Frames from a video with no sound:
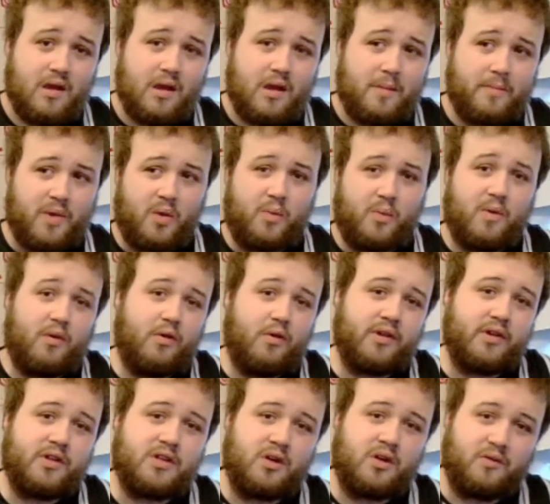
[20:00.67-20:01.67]
But we're
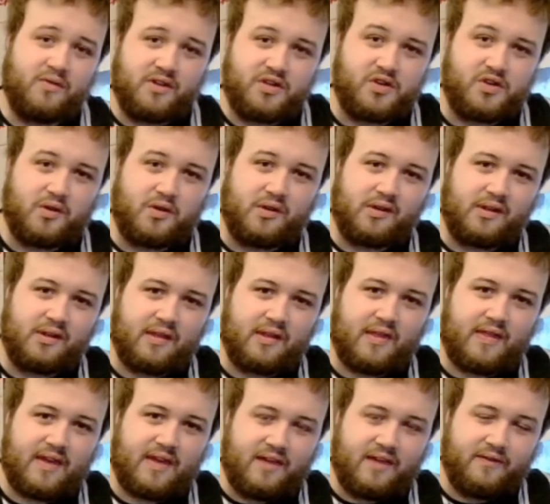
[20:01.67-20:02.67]
also told that Judas is a
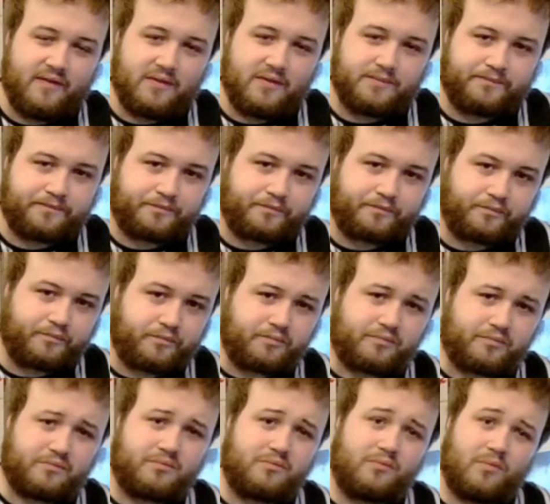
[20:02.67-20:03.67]
thief.
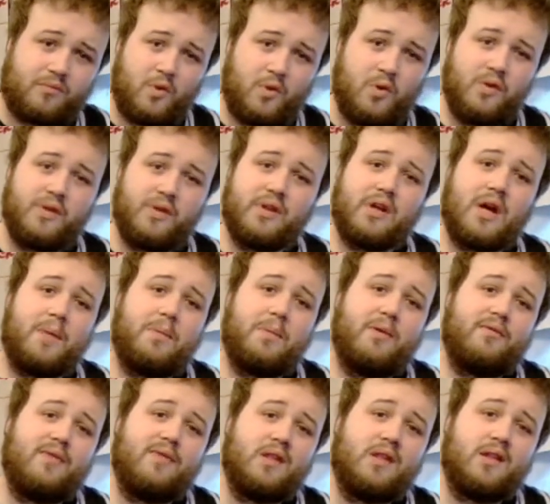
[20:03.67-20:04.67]
Well, there's a couple
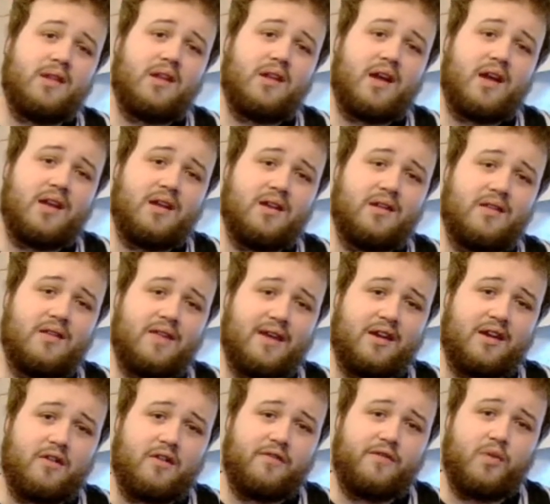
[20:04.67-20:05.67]
of reasons I can
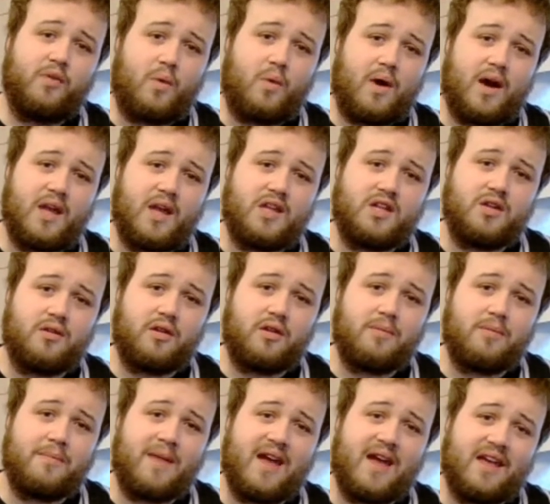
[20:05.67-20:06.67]
think of for why
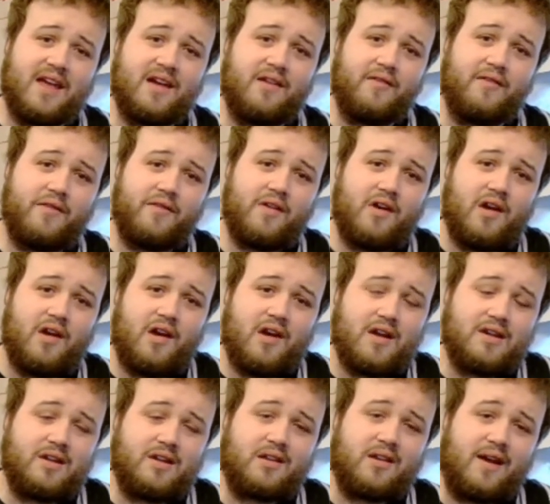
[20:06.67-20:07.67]
Judas may have
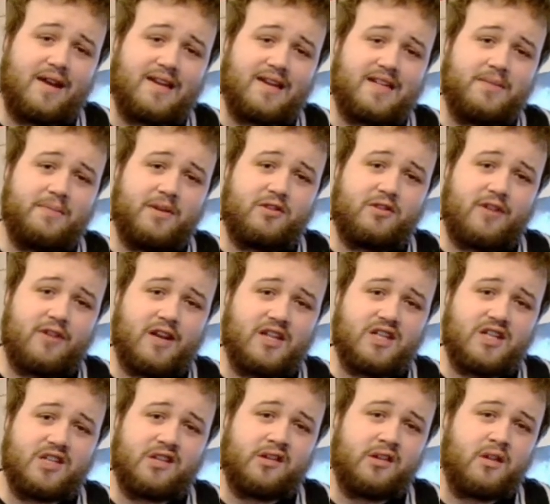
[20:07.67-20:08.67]
decided to betray
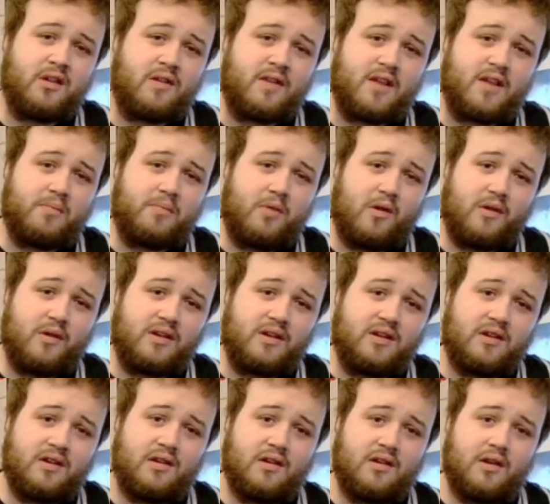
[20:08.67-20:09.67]
Jesus at this
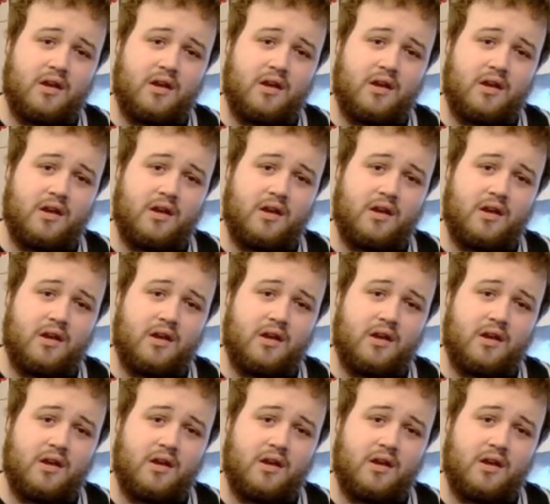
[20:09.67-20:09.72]
point.